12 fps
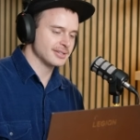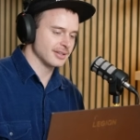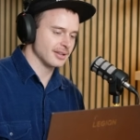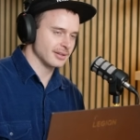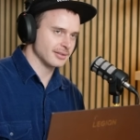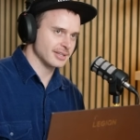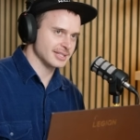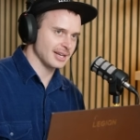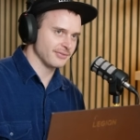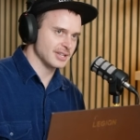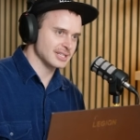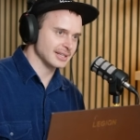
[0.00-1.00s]
So the
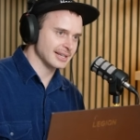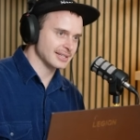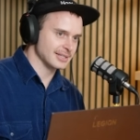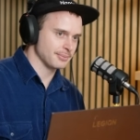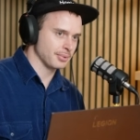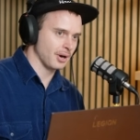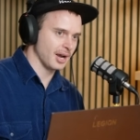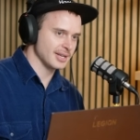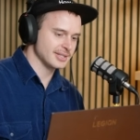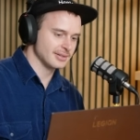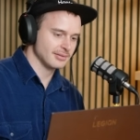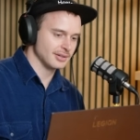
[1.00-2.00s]
stuff that's linked to
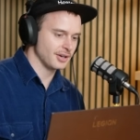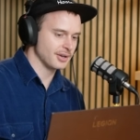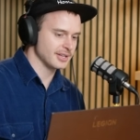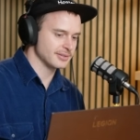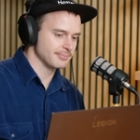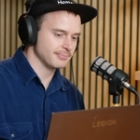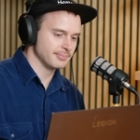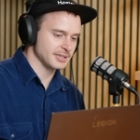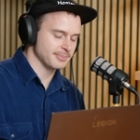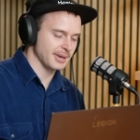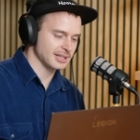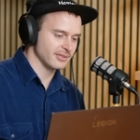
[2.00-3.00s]
price, his
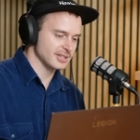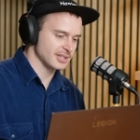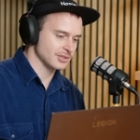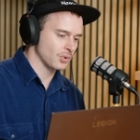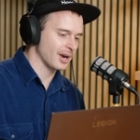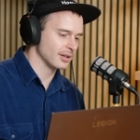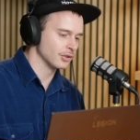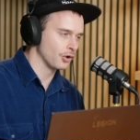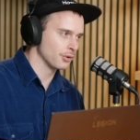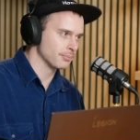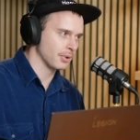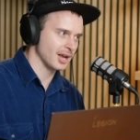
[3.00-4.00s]
perspective is it's quite a
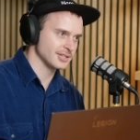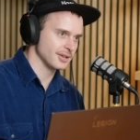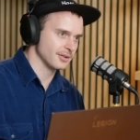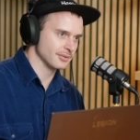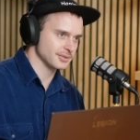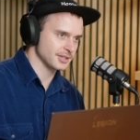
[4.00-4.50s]
low price hurdle.